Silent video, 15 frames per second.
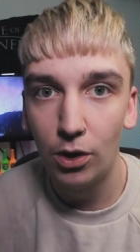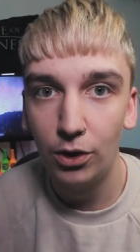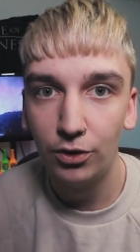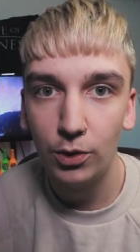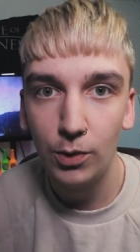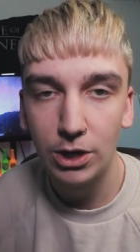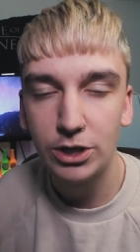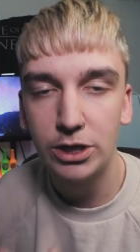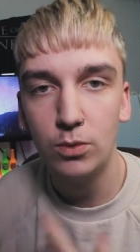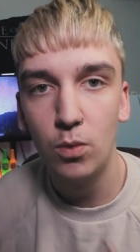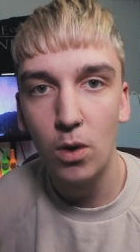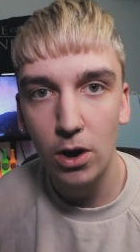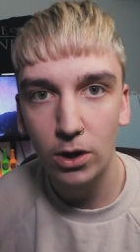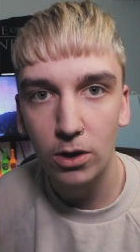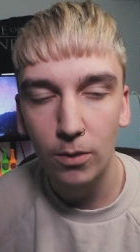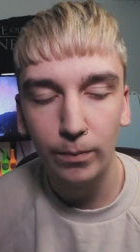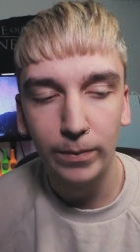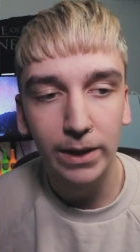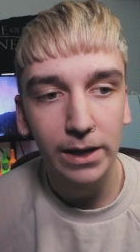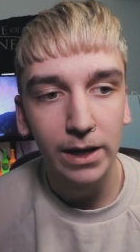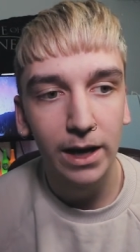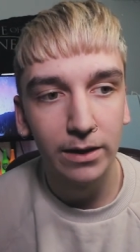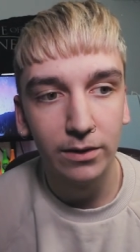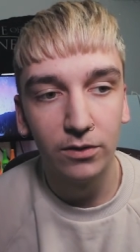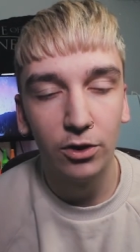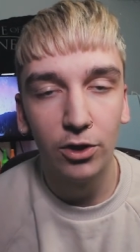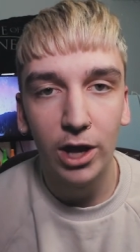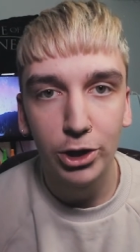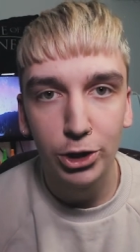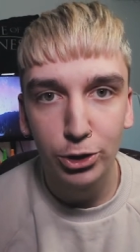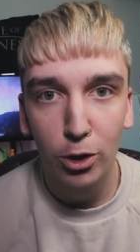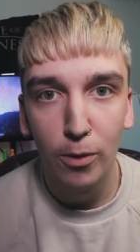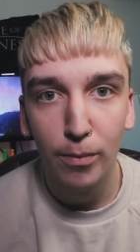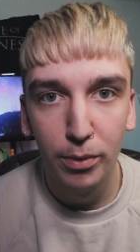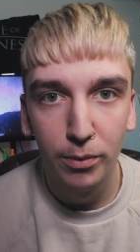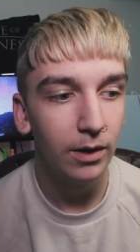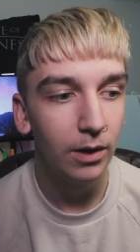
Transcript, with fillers: artists who actually work on me and their shop.